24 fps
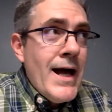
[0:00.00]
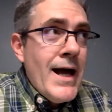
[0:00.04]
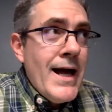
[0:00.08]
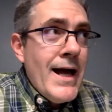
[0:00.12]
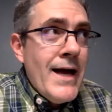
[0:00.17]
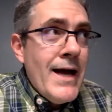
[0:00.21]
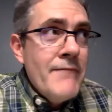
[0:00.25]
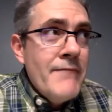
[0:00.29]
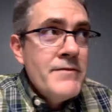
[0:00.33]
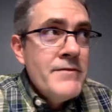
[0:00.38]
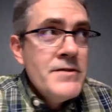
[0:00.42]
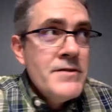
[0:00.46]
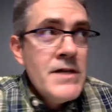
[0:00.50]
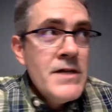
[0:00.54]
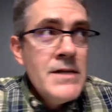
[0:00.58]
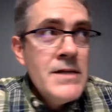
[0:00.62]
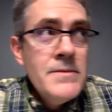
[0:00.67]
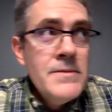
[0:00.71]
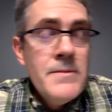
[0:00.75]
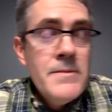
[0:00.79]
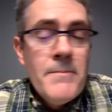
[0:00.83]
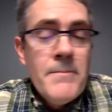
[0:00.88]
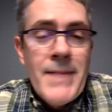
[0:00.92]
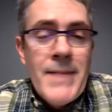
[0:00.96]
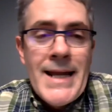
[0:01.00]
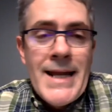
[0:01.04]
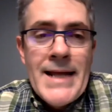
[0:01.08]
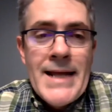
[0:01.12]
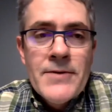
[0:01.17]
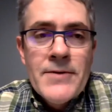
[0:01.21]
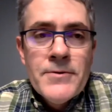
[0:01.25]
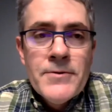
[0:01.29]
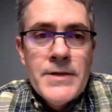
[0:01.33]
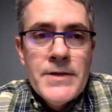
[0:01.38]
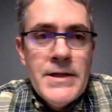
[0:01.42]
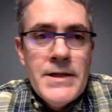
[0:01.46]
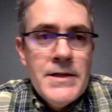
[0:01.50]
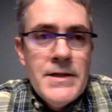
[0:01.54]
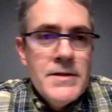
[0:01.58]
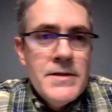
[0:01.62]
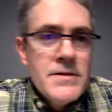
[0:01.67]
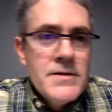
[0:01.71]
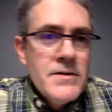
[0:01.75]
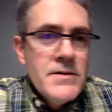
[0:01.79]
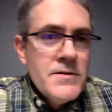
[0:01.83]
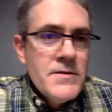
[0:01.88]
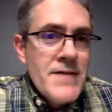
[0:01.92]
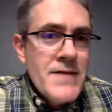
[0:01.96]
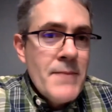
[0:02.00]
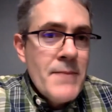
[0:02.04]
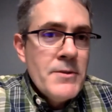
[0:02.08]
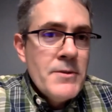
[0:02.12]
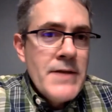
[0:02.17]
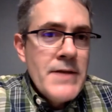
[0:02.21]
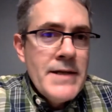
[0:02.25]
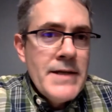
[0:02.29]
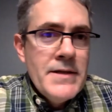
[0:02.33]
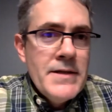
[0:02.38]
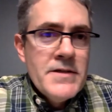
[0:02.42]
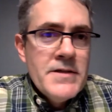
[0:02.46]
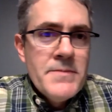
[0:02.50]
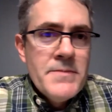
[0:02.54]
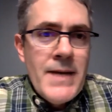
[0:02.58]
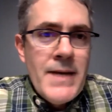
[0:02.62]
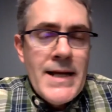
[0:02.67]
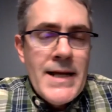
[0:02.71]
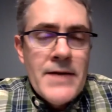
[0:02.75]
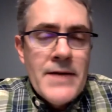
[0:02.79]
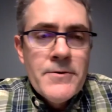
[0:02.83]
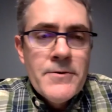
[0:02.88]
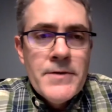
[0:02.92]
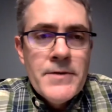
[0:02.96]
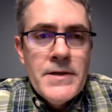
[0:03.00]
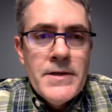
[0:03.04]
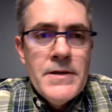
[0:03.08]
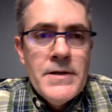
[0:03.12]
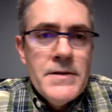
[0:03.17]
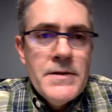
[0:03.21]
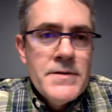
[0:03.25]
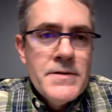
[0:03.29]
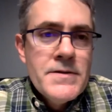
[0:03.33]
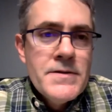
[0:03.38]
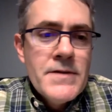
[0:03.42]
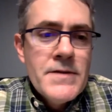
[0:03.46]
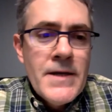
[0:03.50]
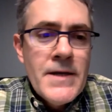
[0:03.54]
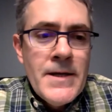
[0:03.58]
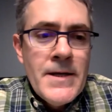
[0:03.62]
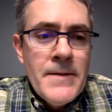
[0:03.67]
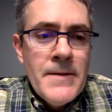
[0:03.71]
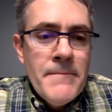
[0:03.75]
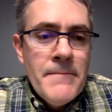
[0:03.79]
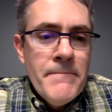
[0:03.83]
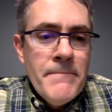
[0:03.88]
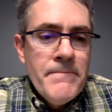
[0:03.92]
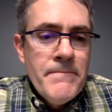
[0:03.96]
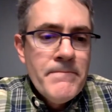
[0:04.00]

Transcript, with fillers: I've done bilateral knees, simultaneous bilateral knees um,